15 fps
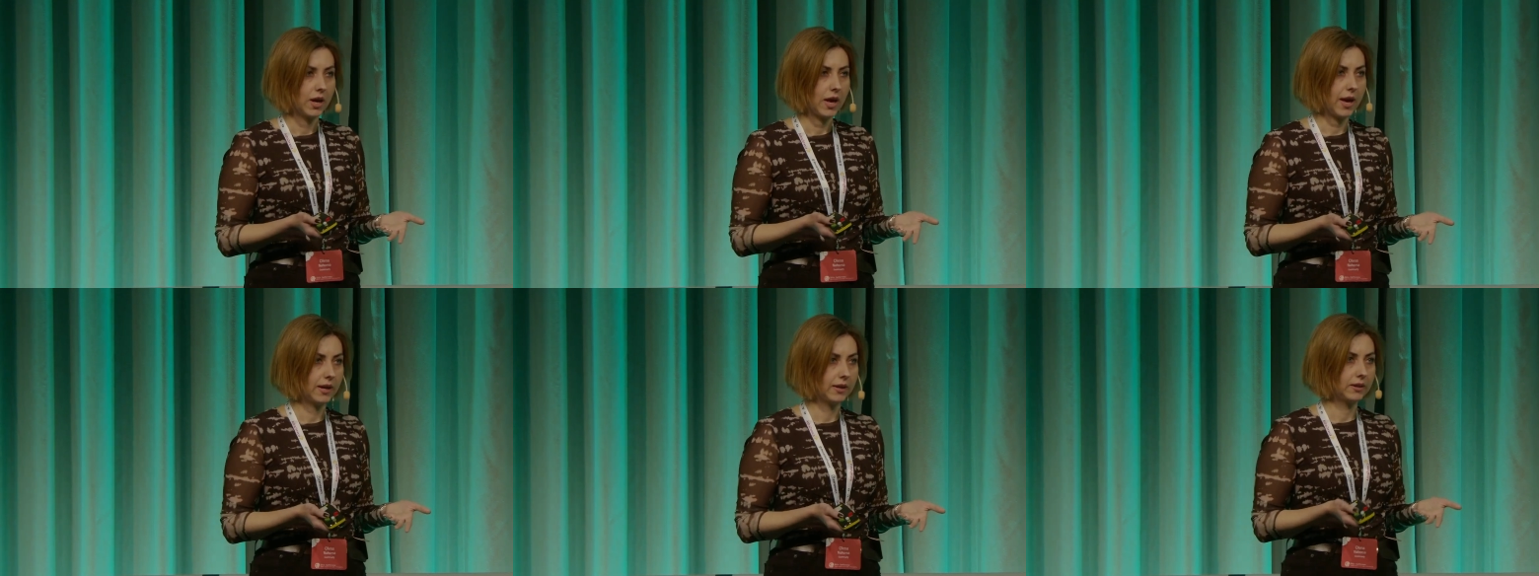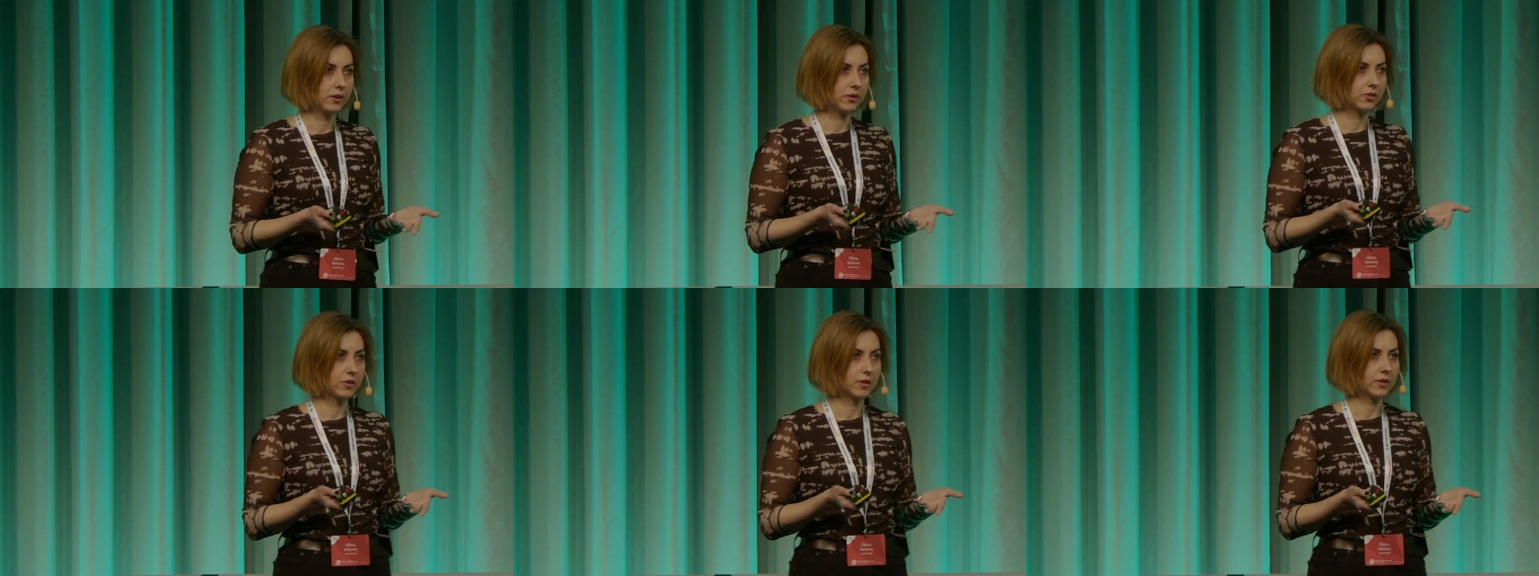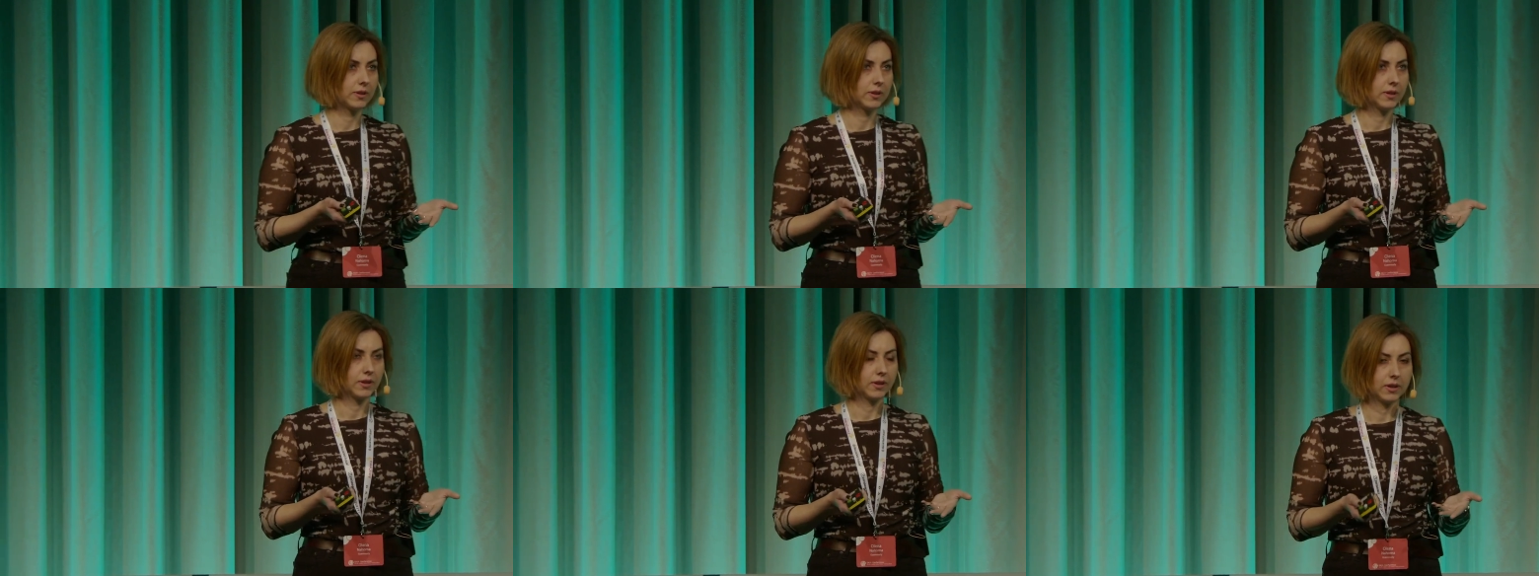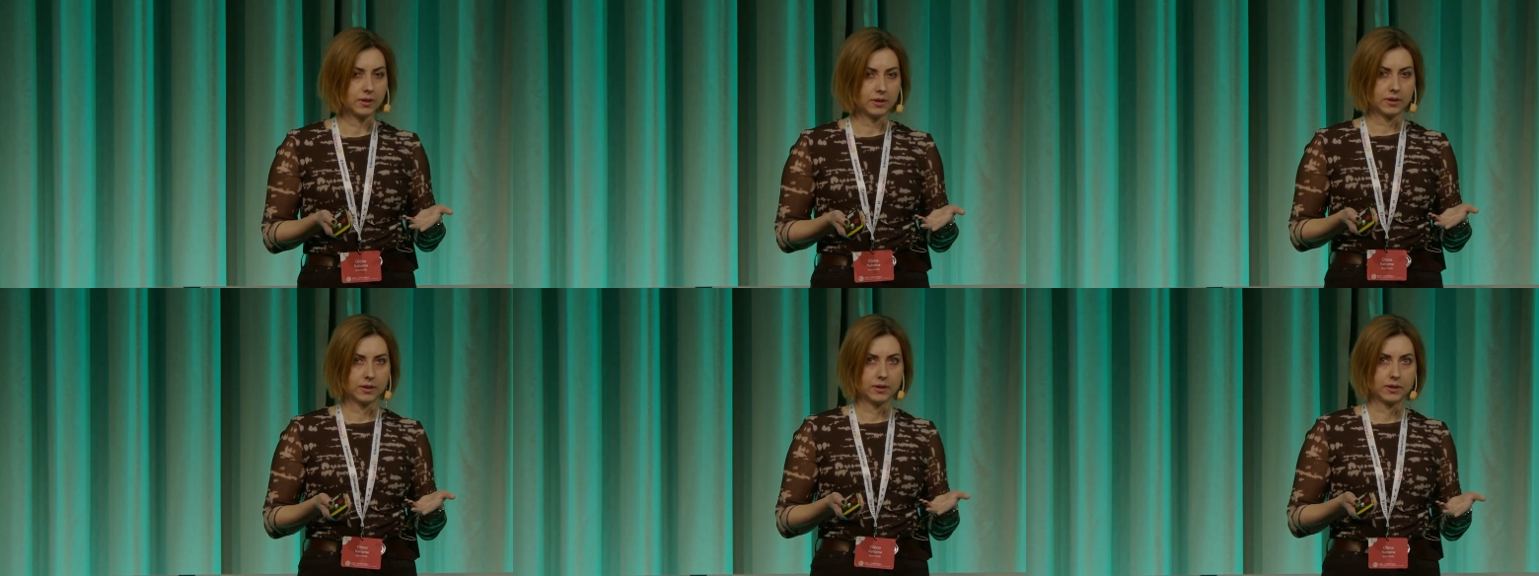And
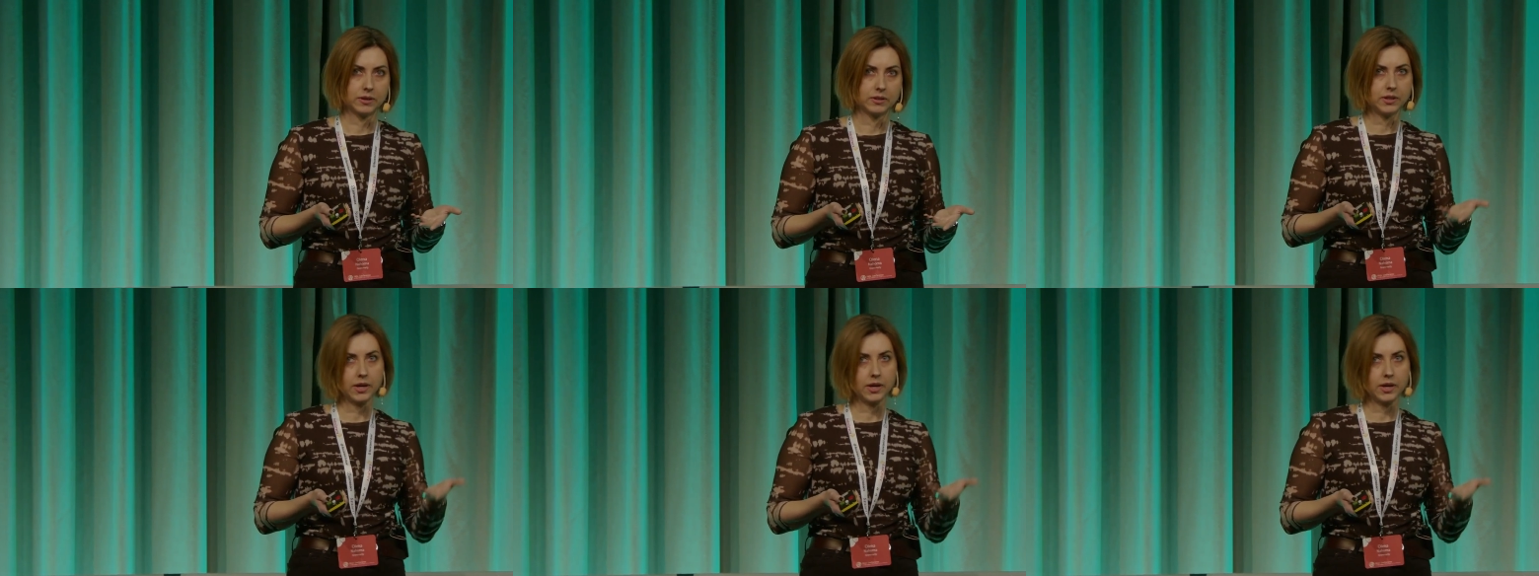like